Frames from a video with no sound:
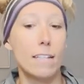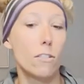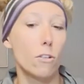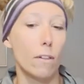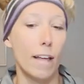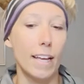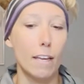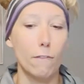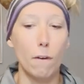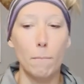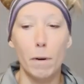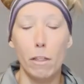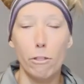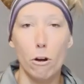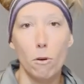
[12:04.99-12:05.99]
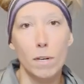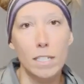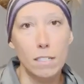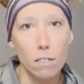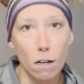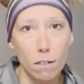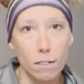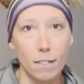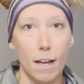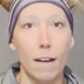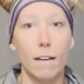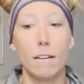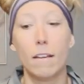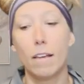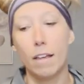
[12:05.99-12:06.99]
So like if I'm going to throw in salsa,
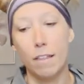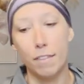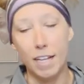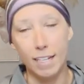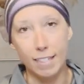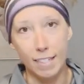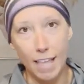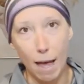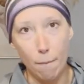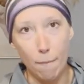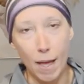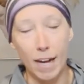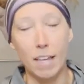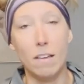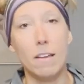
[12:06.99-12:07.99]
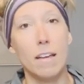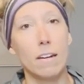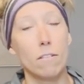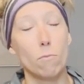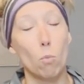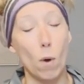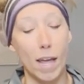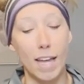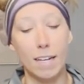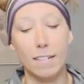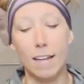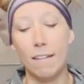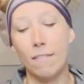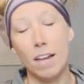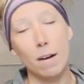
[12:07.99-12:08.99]
it's that many in weight,
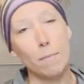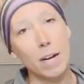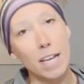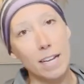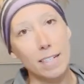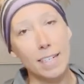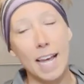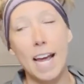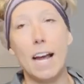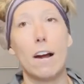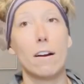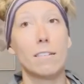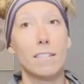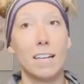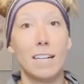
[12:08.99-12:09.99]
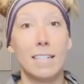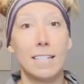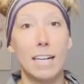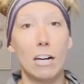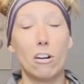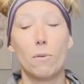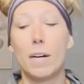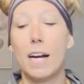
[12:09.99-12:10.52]
and then I'm gonna hit tare, it's gonna zero it